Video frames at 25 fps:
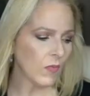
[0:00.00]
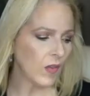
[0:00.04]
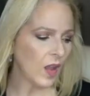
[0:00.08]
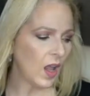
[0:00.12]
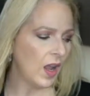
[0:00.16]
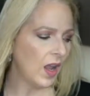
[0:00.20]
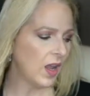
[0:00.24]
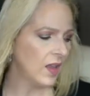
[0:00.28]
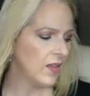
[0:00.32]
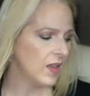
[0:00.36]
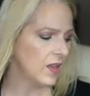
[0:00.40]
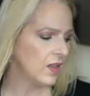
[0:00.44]

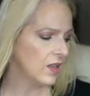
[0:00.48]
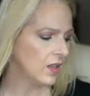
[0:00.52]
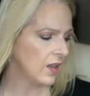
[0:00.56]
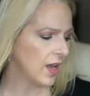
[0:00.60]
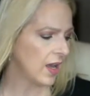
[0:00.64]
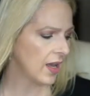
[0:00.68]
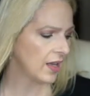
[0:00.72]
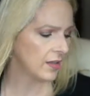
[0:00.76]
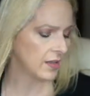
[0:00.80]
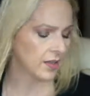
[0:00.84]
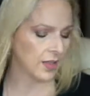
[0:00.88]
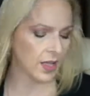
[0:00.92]
And then the
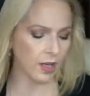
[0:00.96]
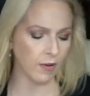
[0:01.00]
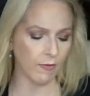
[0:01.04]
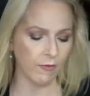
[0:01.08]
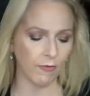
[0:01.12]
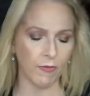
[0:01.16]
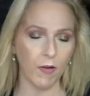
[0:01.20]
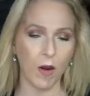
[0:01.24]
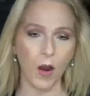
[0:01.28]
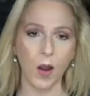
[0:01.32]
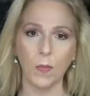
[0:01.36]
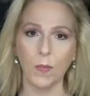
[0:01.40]
last thing
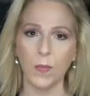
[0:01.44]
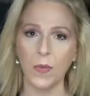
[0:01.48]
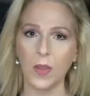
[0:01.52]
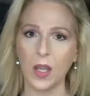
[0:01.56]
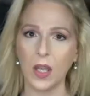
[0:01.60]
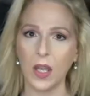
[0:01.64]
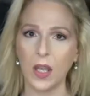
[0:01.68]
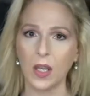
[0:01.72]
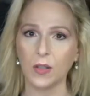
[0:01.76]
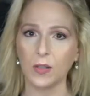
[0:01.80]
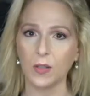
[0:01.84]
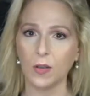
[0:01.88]
from
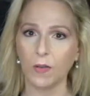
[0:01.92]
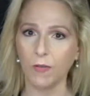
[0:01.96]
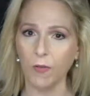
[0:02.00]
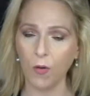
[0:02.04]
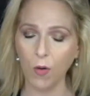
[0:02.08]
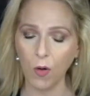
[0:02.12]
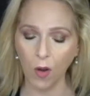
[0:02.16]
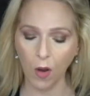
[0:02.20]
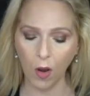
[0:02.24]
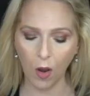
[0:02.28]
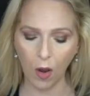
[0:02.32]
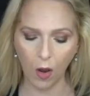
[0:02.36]
the
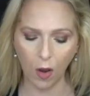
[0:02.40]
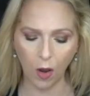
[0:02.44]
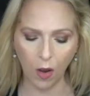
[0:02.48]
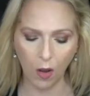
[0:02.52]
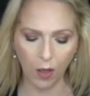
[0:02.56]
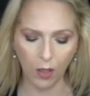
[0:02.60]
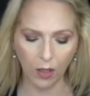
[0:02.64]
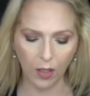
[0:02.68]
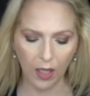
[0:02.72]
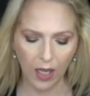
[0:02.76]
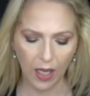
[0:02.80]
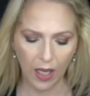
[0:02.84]
Sephora
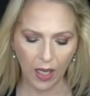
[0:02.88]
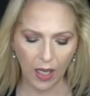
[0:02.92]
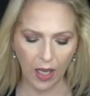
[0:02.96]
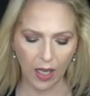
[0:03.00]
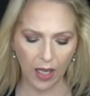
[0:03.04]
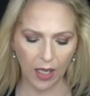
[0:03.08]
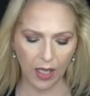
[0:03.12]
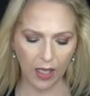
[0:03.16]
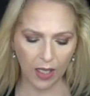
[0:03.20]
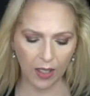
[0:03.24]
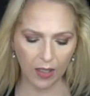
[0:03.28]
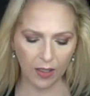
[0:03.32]
haul
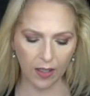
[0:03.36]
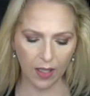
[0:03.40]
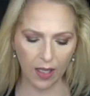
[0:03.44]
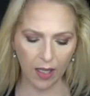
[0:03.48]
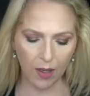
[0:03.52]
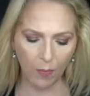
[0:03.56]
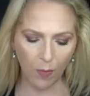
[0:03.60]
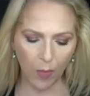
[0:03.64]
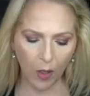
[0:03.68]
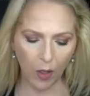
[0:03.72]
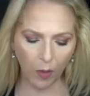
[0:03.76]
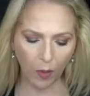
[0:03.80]
is
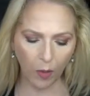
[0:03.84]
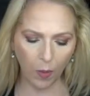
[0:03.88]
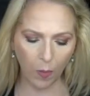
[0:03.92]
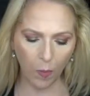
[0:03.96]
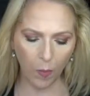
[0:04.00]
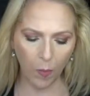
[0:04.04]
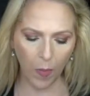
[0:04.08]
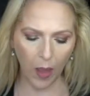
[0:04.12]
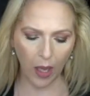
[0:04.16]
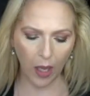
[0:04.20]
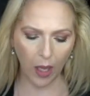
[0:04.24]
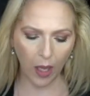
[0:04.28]
the Milk
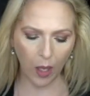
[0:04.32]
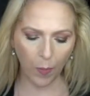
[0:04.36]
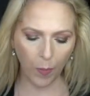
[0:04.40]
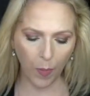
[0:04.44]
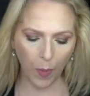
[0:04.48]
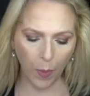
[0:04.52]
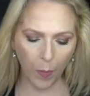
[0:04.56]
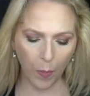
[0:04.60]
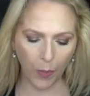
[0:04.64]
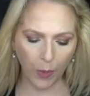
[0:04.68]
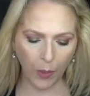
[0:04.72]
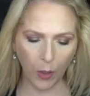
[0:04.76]

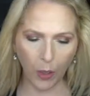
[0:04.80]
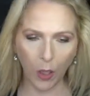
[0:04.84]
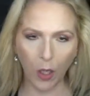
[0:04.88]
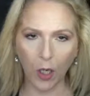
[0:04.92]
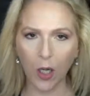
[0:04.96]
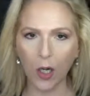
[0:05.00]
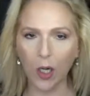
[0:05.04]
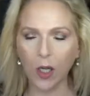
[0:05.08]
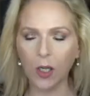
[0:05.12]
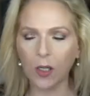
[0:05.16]
Makeup Blur